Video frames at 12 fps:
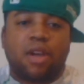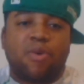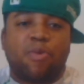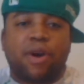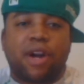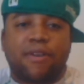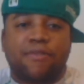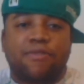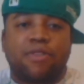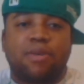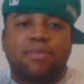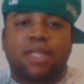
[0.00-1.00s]
here where I'm
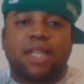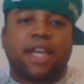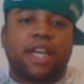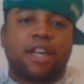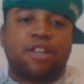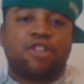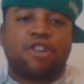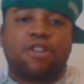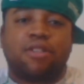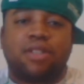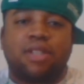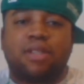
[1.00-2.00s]
from, Second and
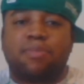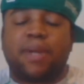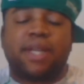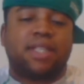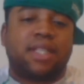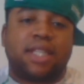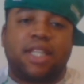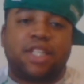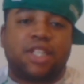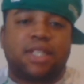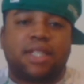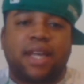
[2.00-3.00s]
Charles is basically
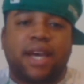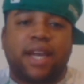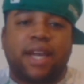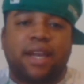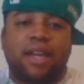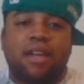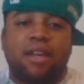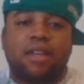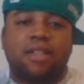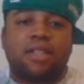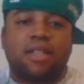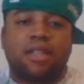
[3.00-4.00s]
just like
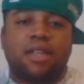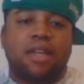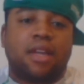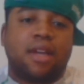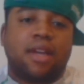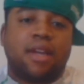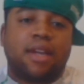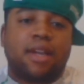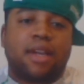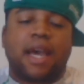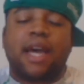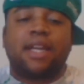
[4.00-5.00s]
it's
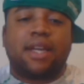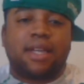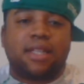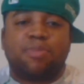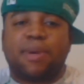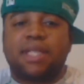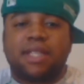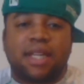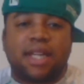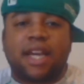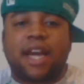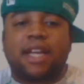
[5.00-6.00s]
kind of it's
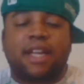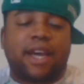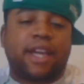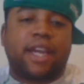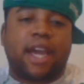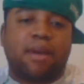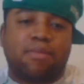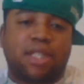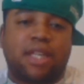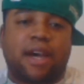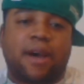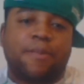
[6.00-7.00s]
basically kind of like
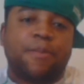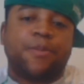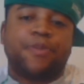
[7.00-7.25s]
GameStop.